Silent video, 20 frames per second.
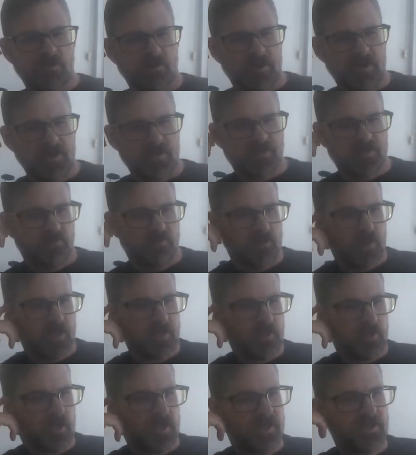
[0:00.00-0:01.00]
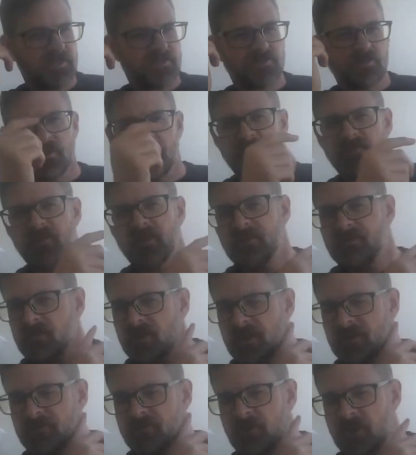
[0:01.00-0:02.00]
location of right lines, or everything's the
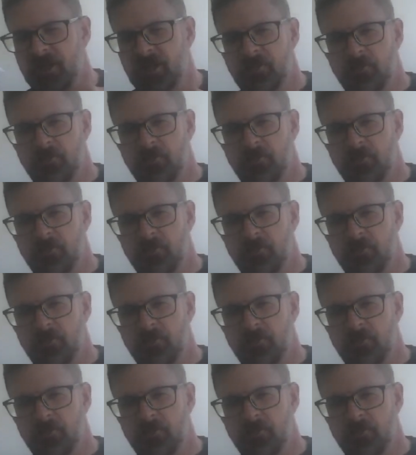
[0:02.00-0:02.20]
left line